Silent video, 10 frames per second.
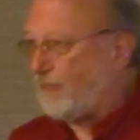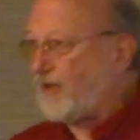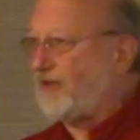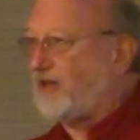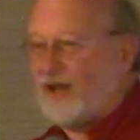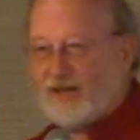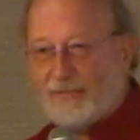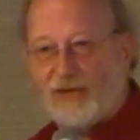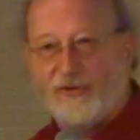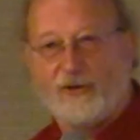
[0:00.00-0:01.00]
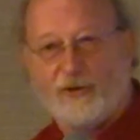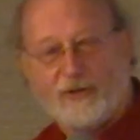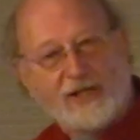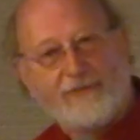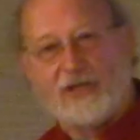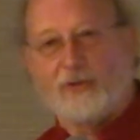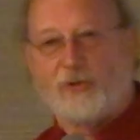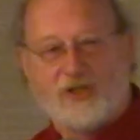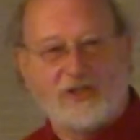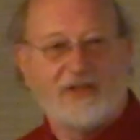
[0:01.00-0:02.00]
want to talk about neural
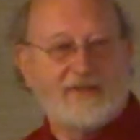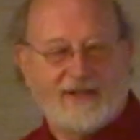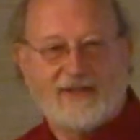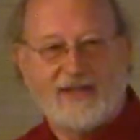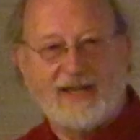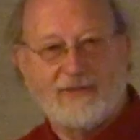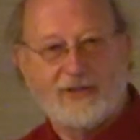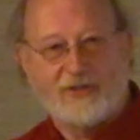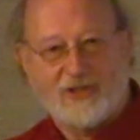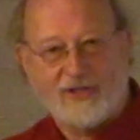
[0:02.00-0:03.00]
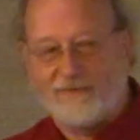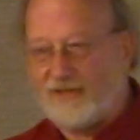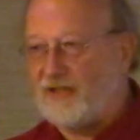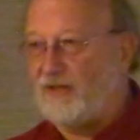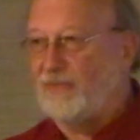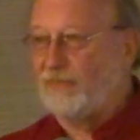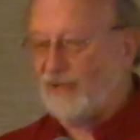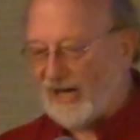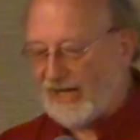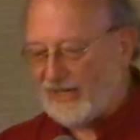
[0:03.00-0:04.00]
evolution, the evolution of the human
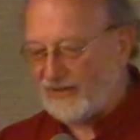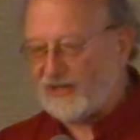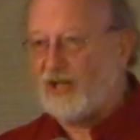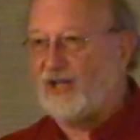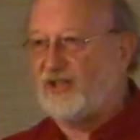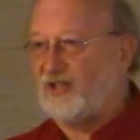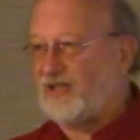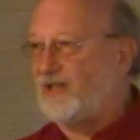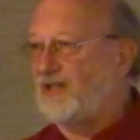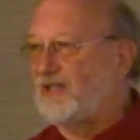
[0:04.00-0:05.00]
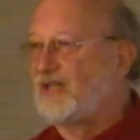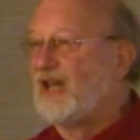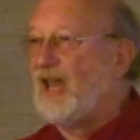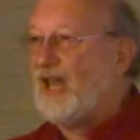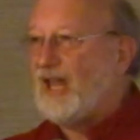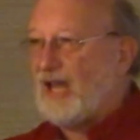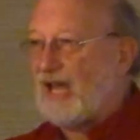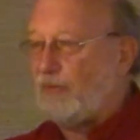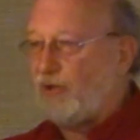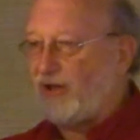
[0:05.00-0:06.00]
brain and consciousness.
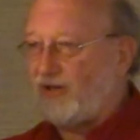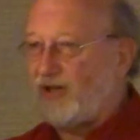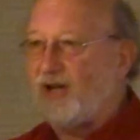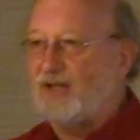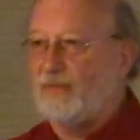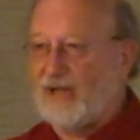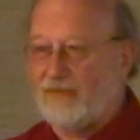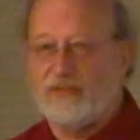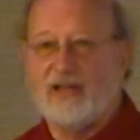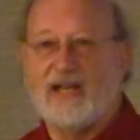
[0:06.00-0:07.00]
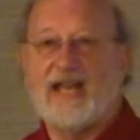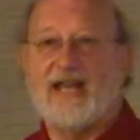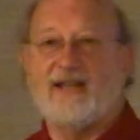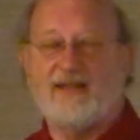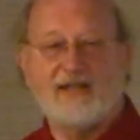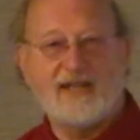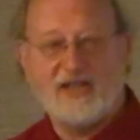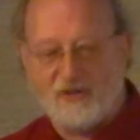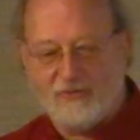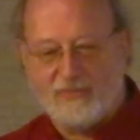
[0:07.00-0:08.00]
I want to talk about
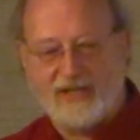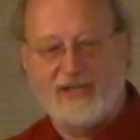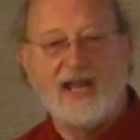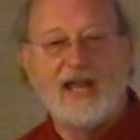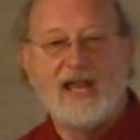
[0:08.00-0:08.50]
plant-human